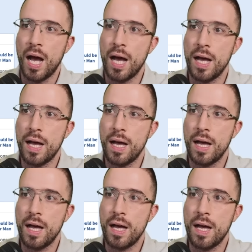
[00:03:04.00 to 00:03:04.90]

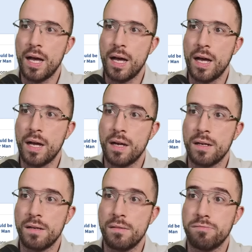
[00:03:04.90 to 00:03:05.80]

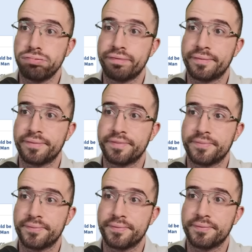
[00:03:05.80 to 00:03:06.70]
I
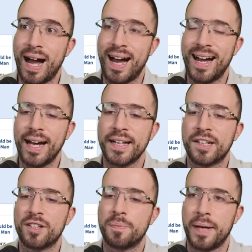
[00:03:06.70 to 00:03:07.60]

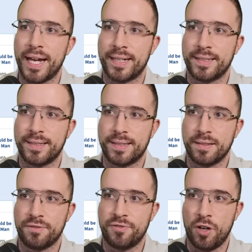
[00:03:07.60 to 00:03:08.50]
expect
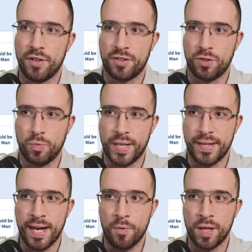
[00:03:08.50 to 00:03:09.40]
Forest to win
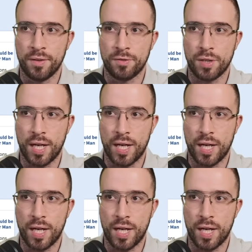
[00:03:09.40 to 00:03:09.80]
that one,